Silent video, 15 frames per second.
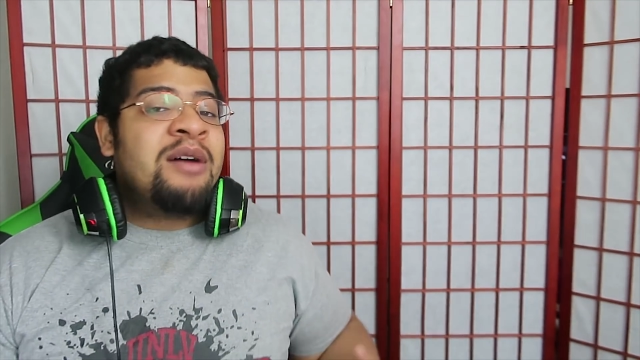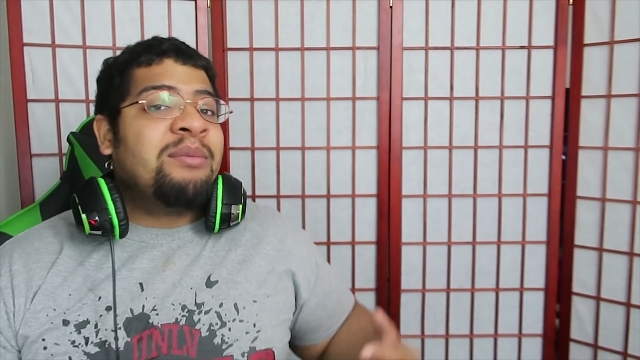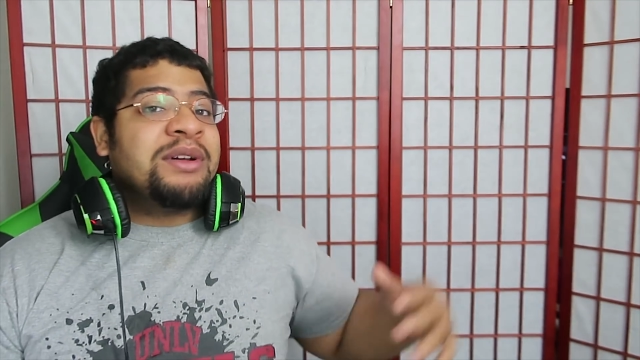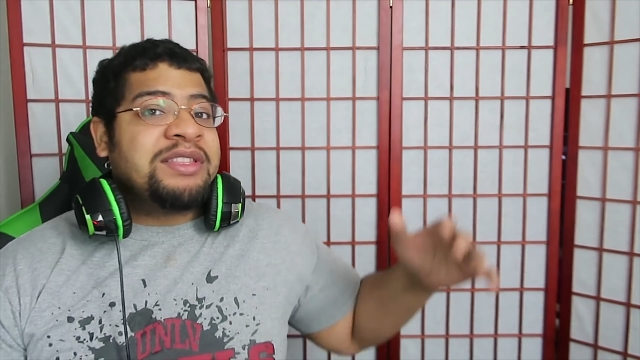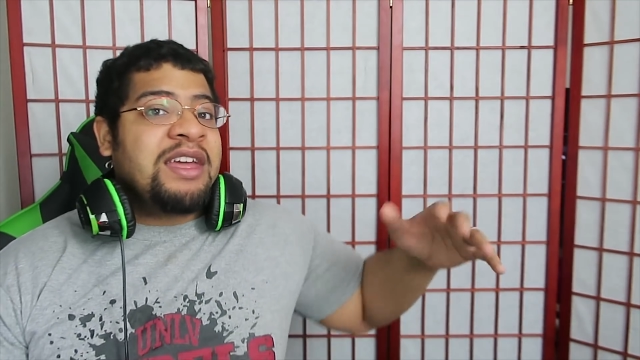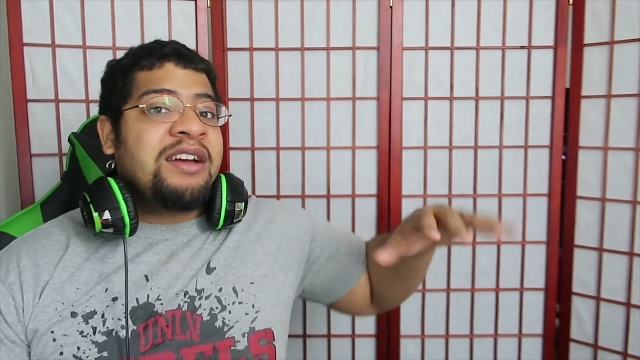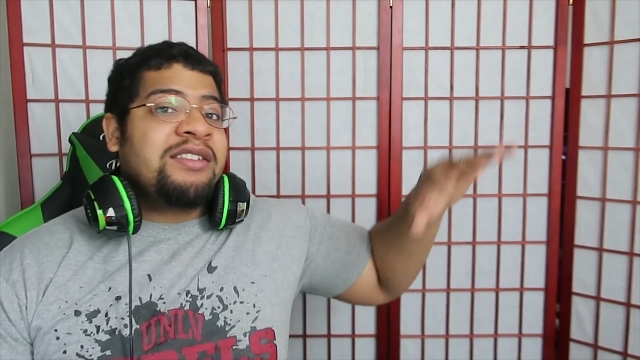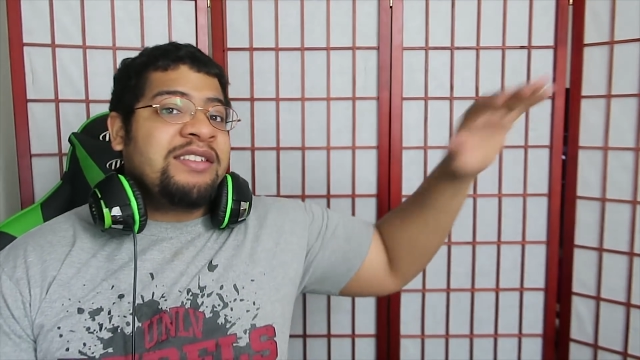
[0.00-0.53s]

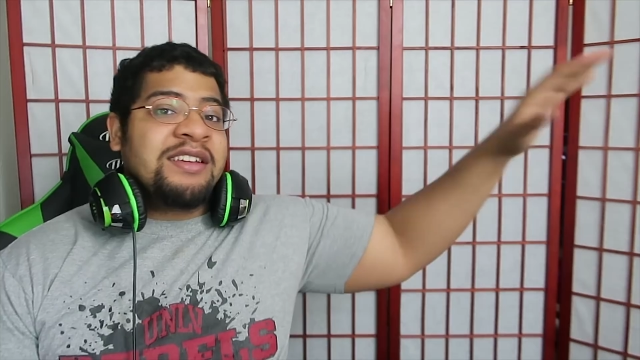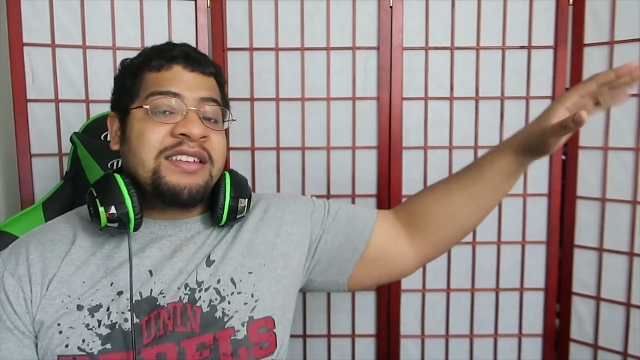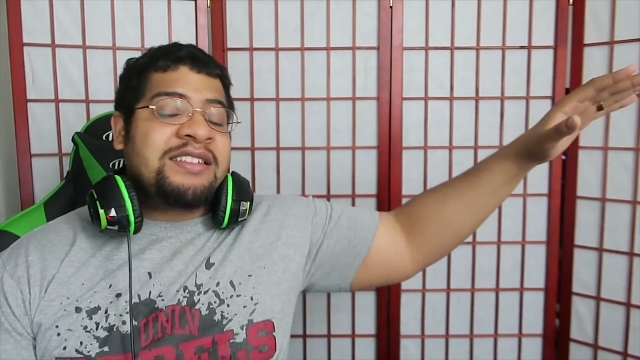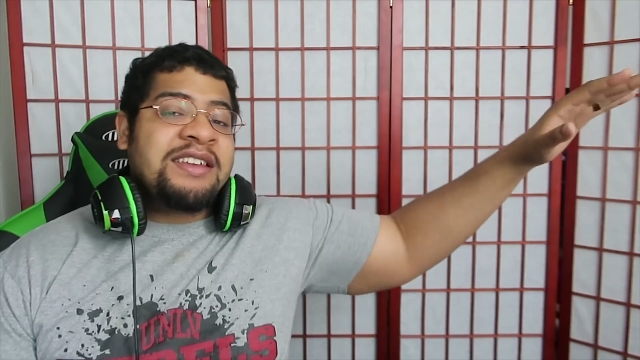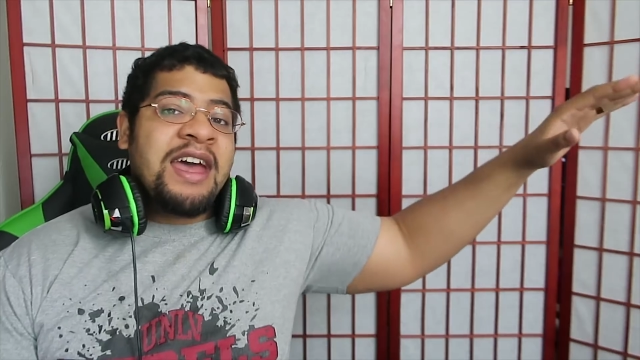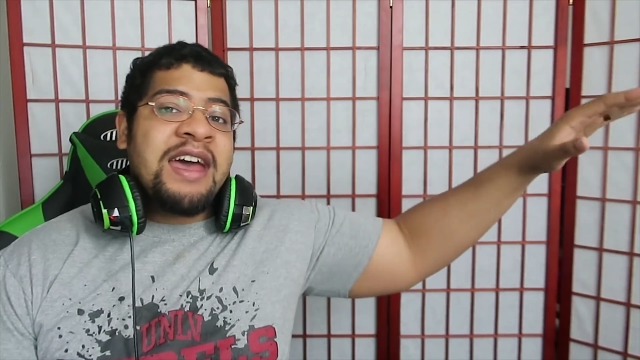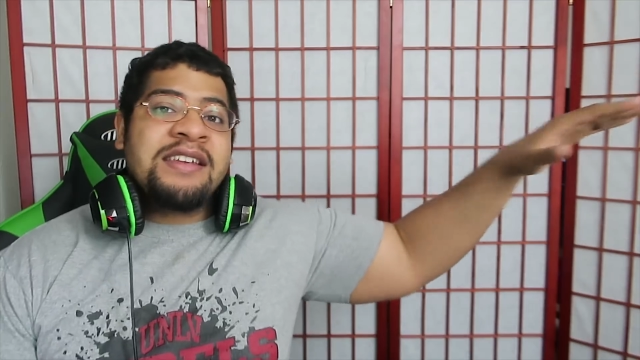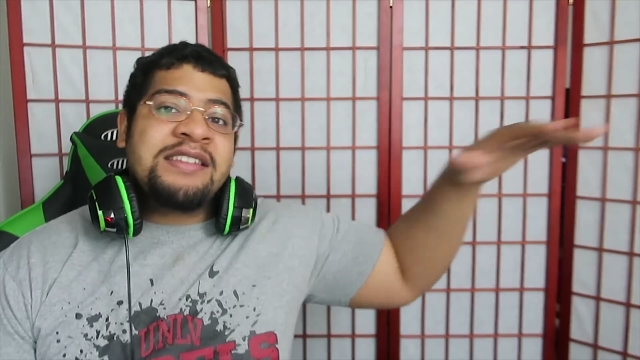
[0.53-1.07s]
But their
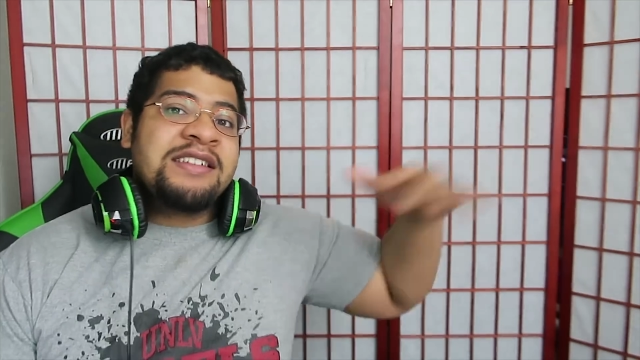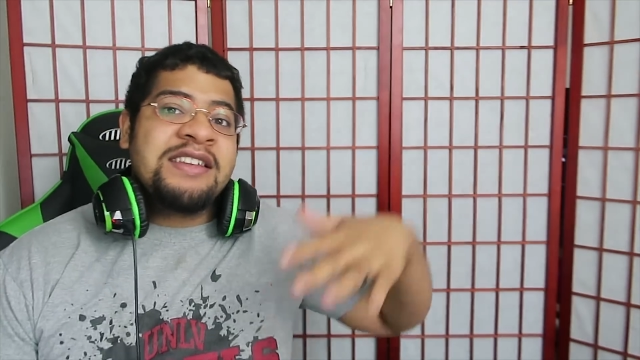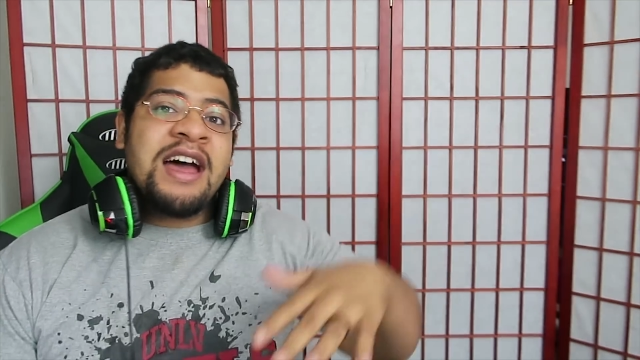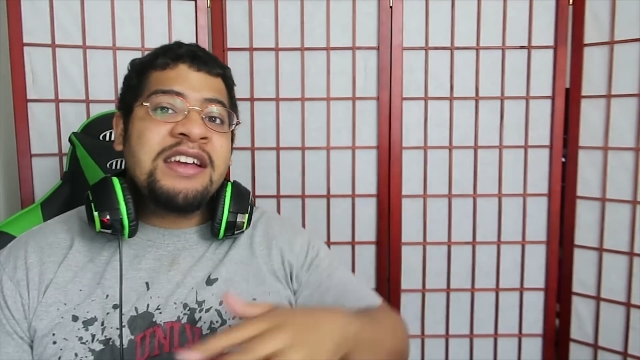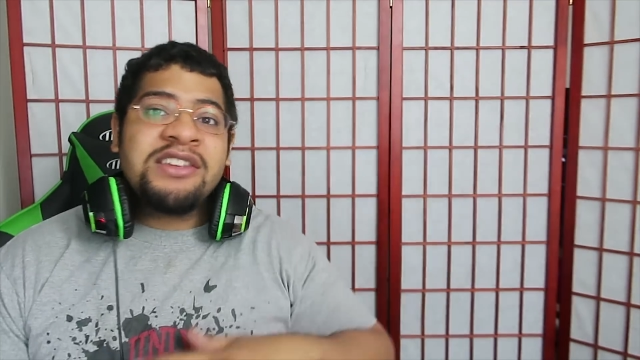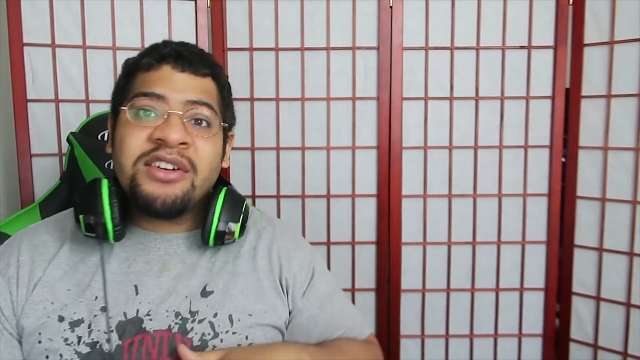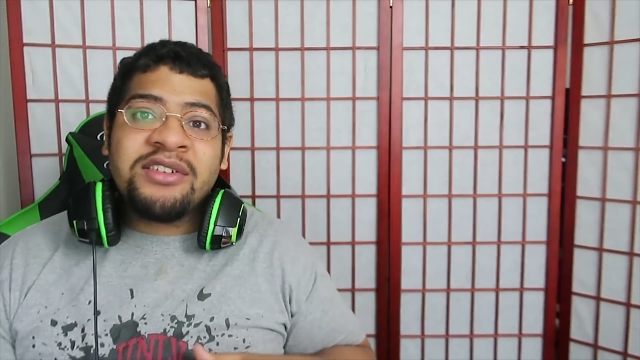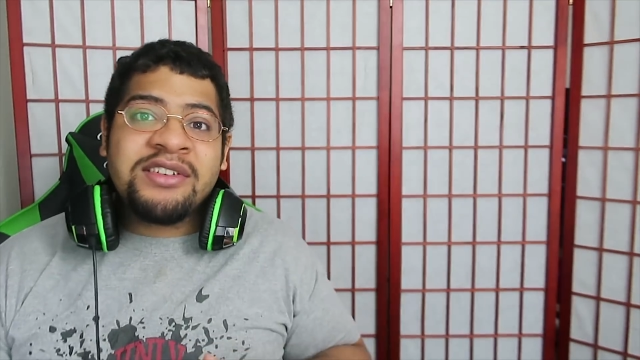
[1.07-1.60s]
success is
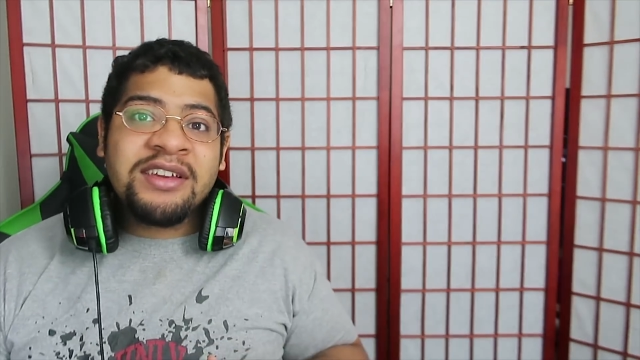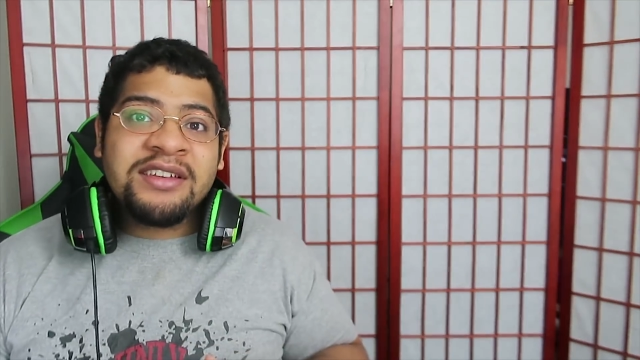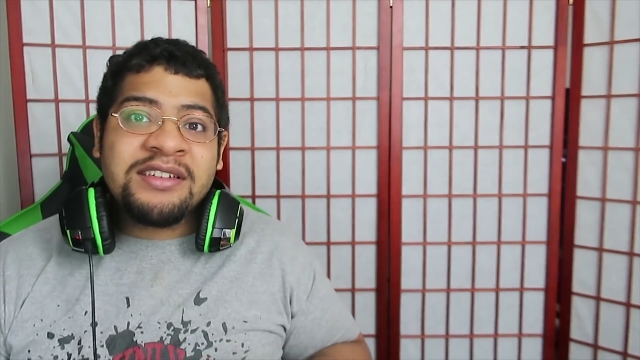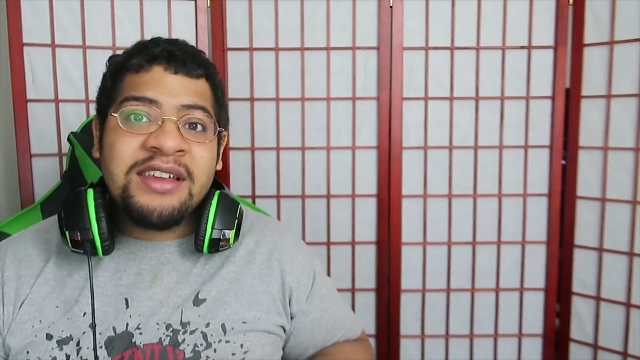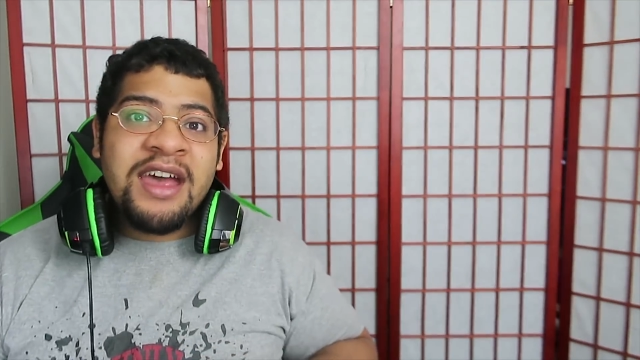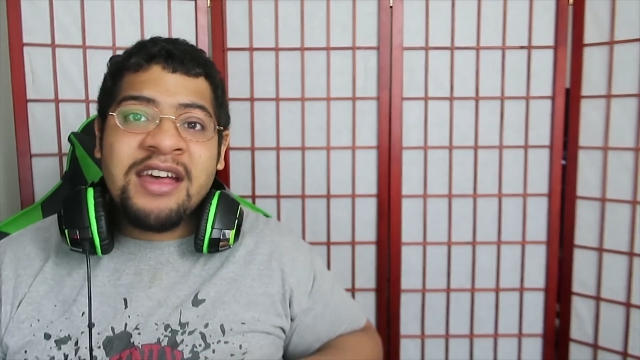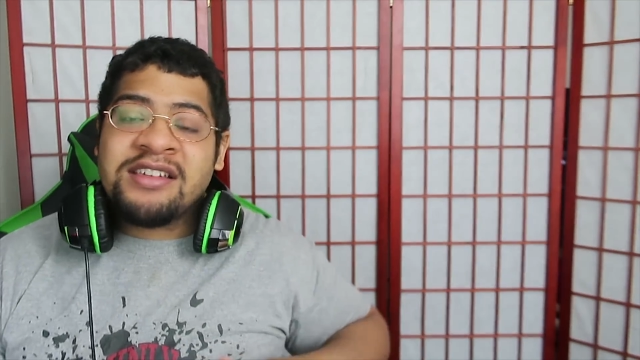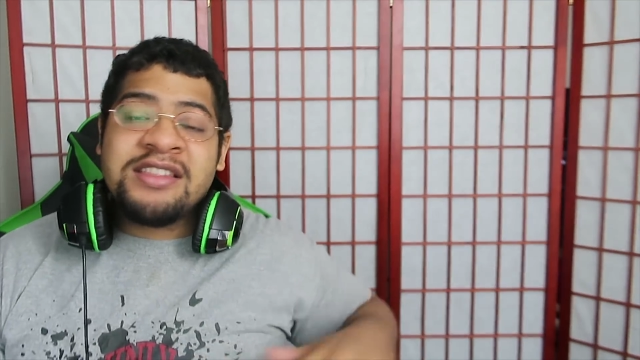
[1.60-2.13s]
not your
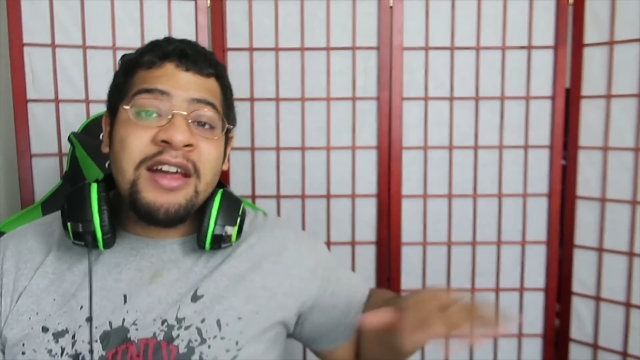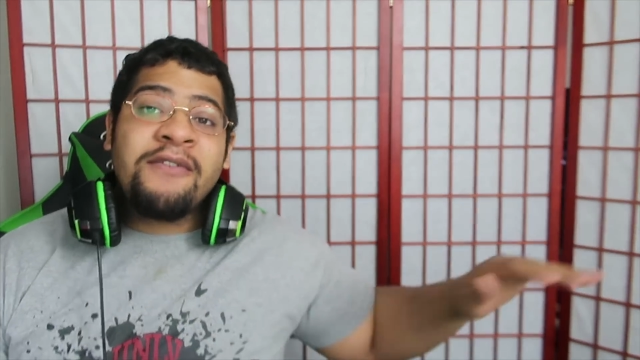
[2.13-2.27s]
success.